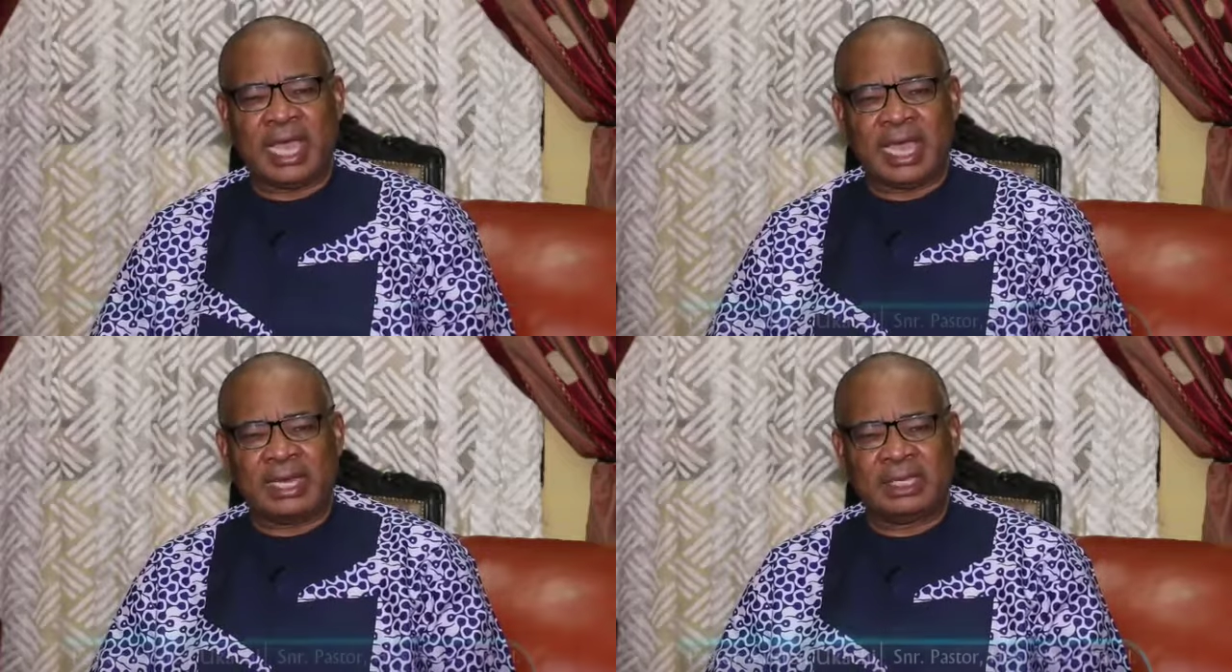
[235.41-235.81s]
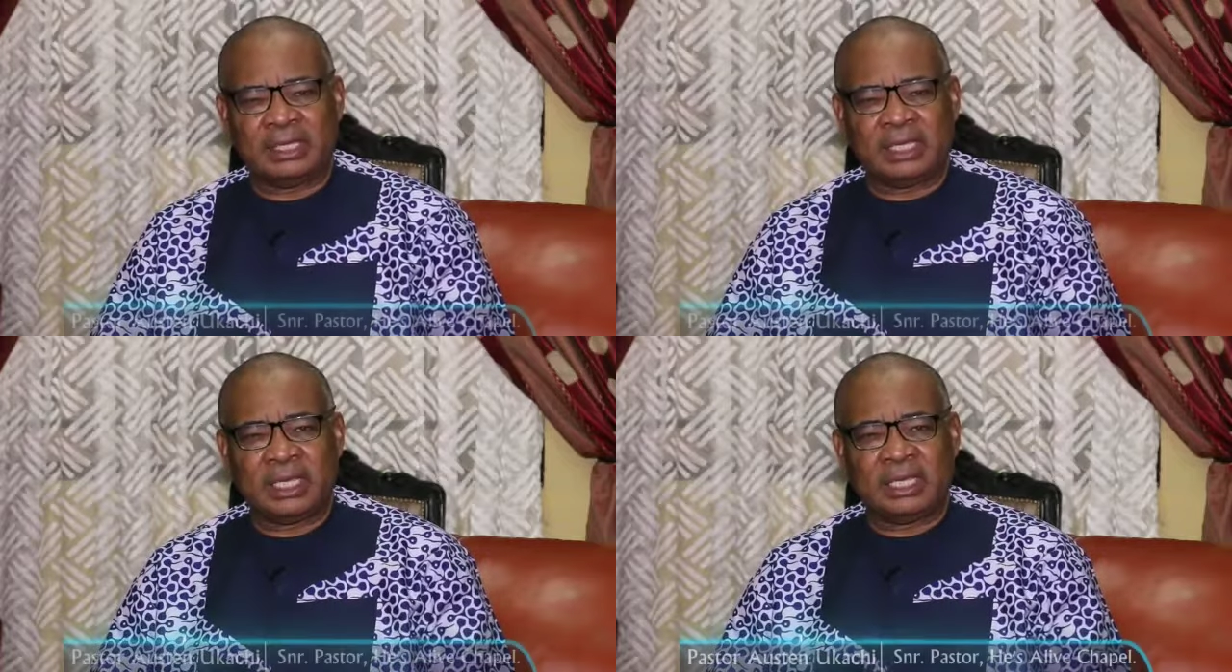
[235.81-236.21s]

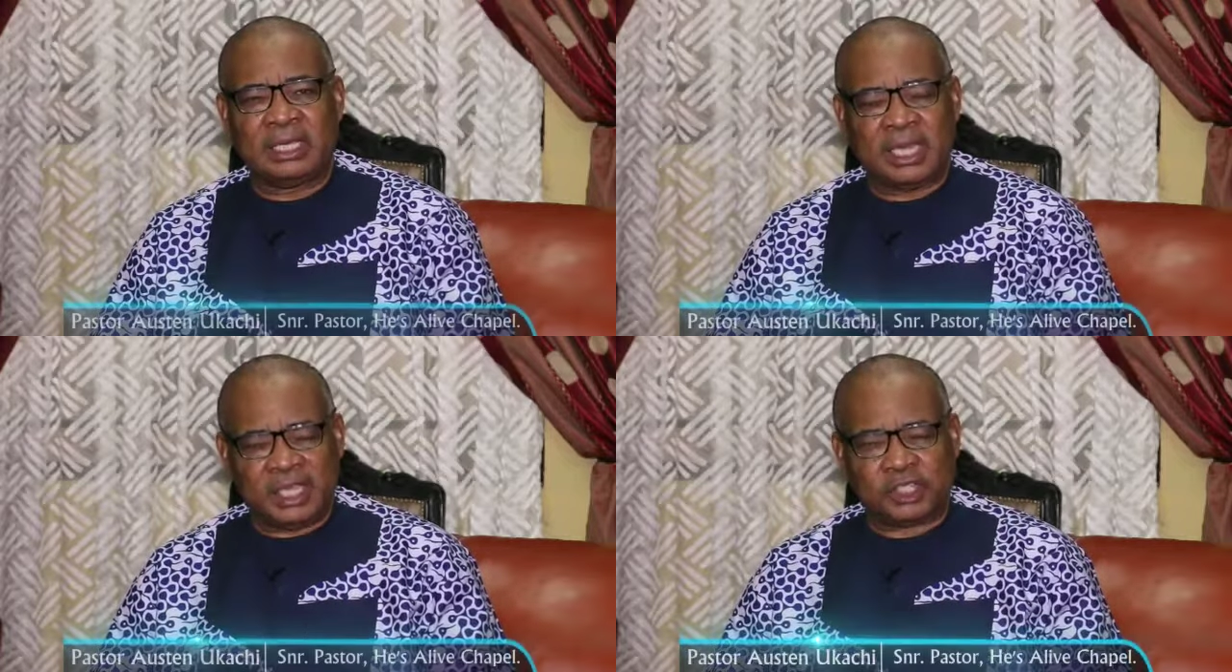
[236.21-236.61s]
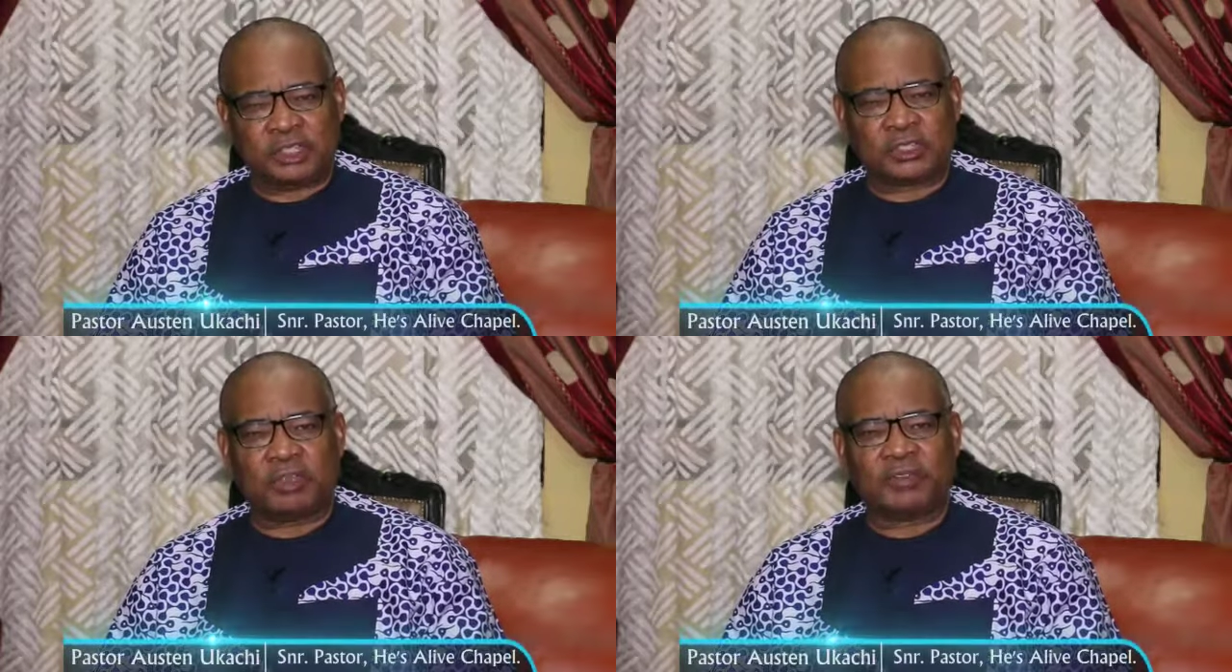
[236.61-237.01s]
and the
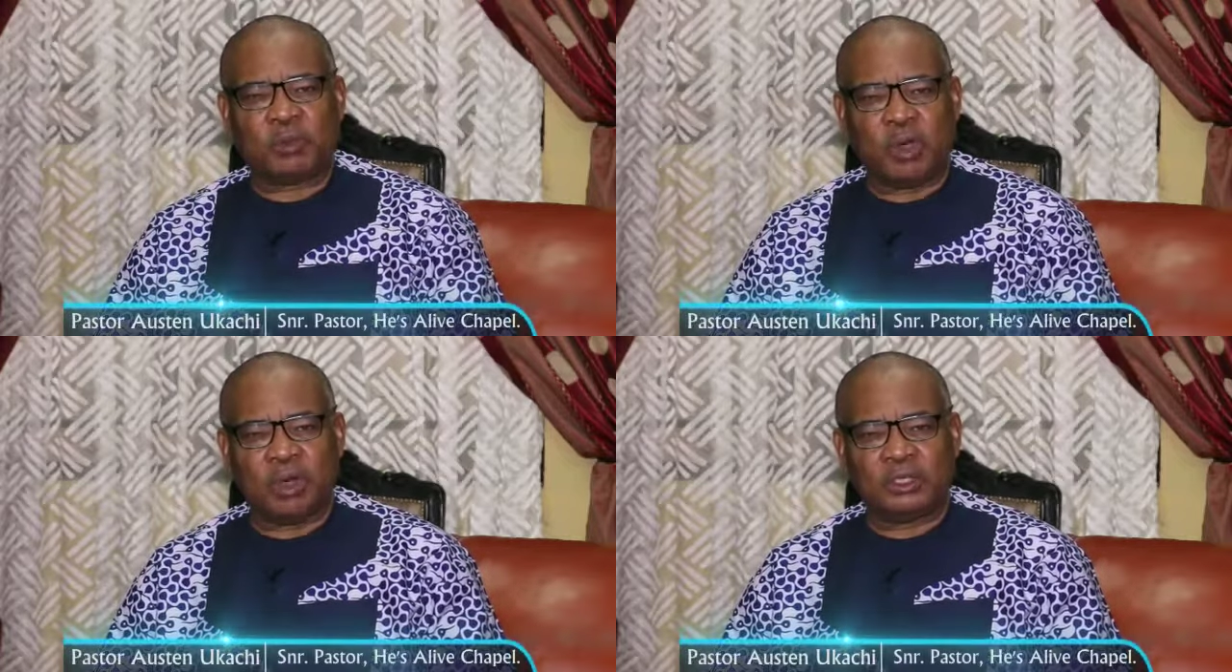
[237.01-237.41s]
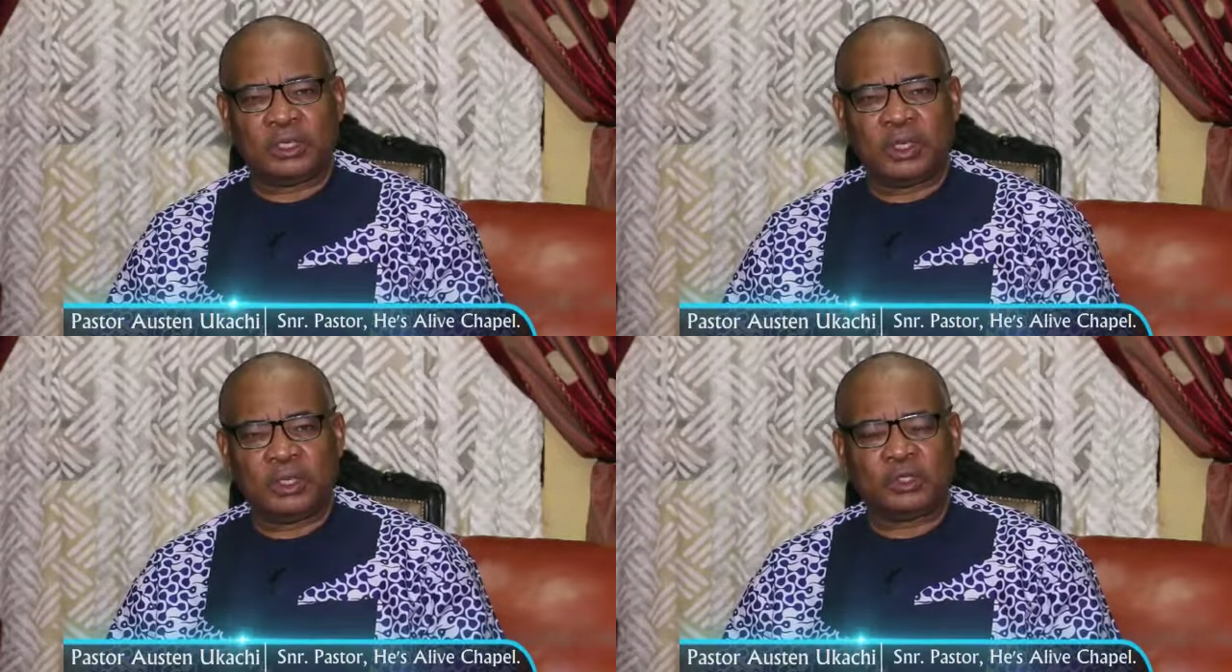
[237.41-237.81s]
nations of the world,